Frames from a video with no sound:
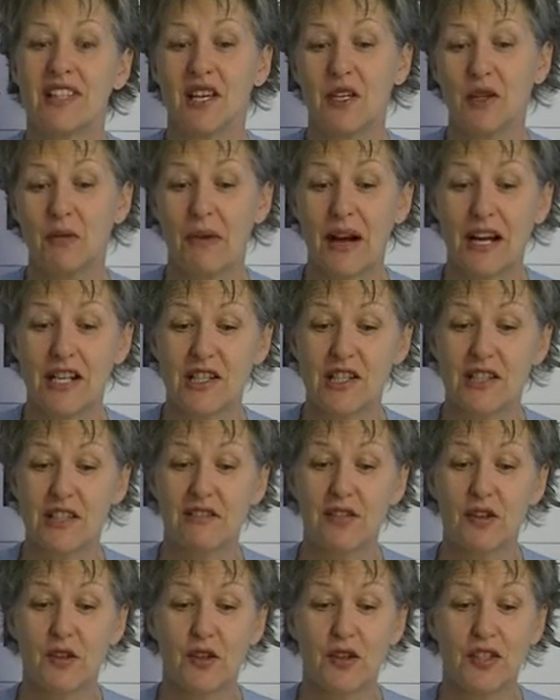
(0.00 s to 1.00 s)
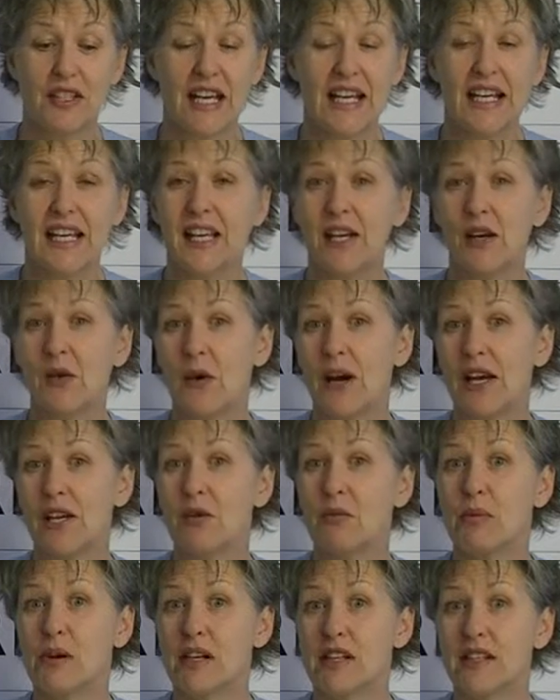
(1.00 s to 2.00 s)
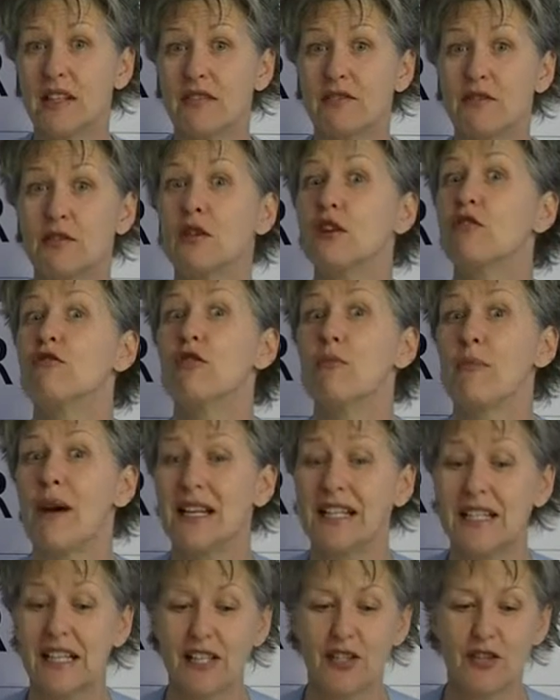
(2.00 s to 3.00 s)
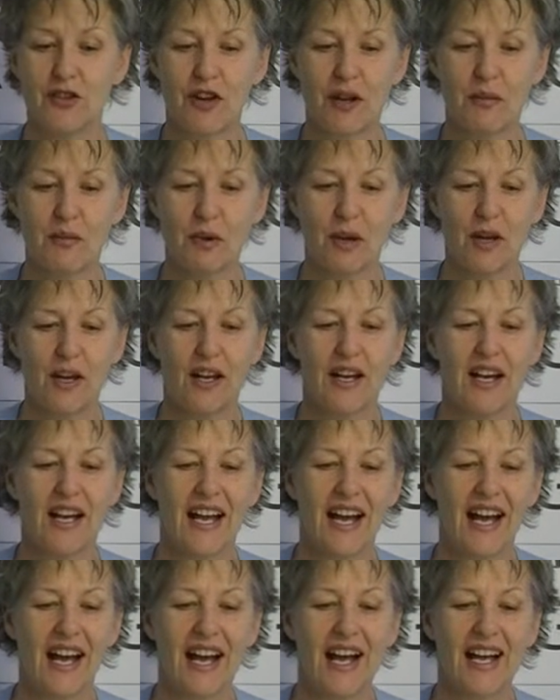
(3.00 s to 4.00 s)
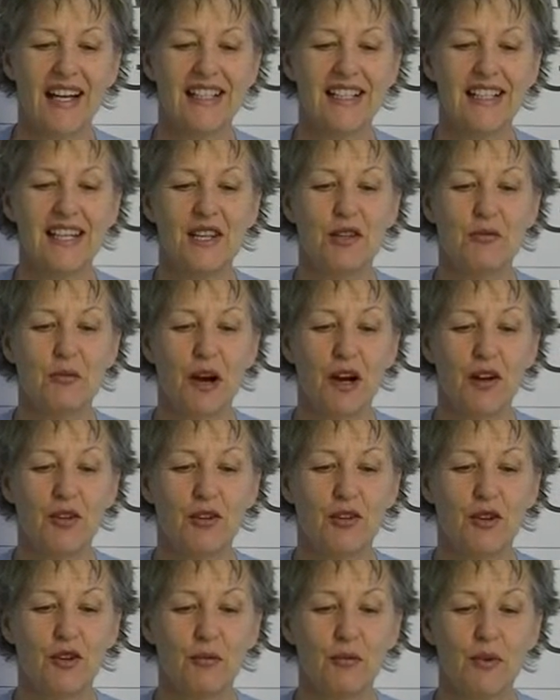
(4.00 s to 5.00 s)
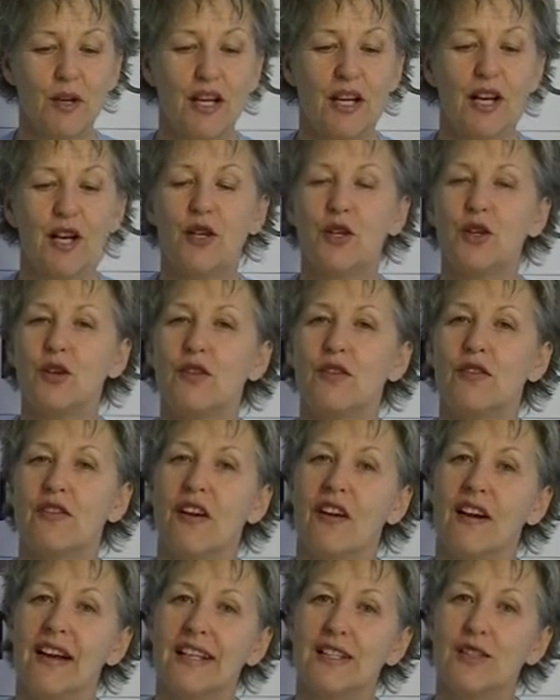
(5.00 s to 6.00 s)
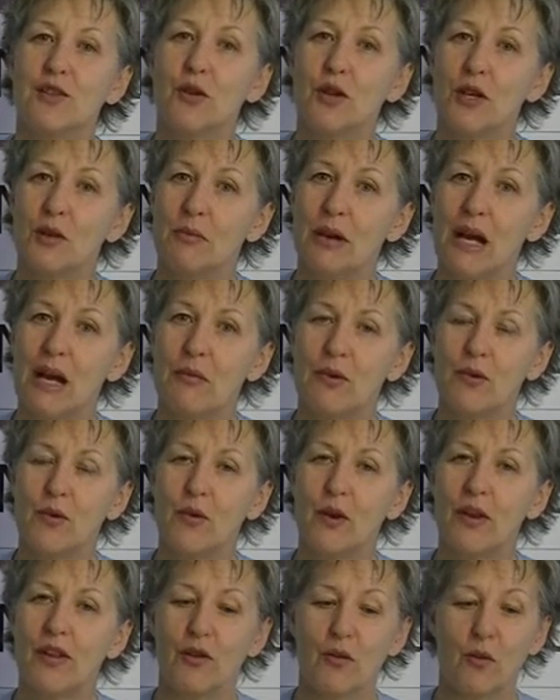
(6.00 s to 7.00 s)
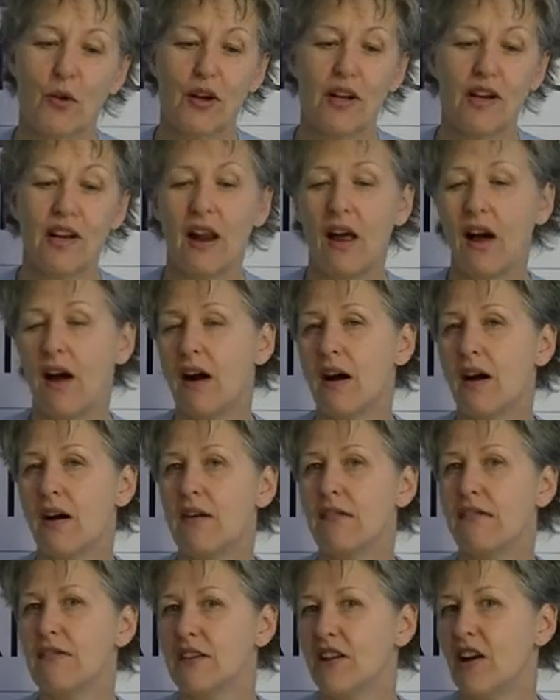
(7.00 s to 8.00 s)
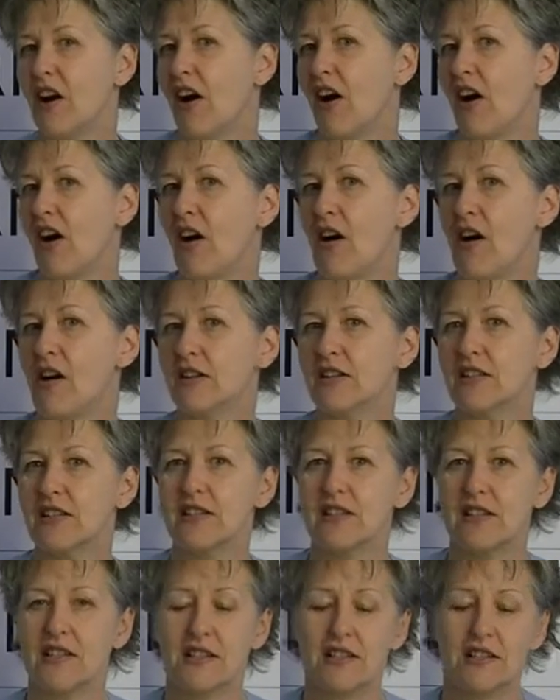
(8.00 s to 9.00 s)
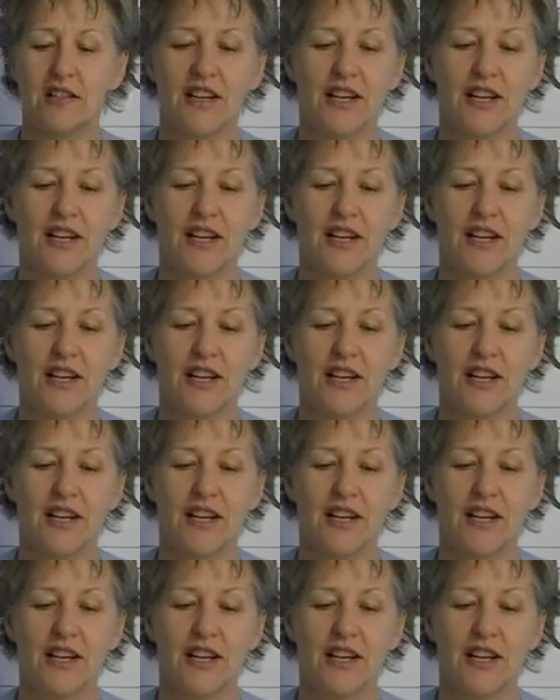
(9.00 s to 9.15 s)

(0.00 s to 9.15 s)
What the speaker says: Can you imagine if you're taking away your partner for a romantic trip and in the bathroom you find toilet paper with the word love and hearts, and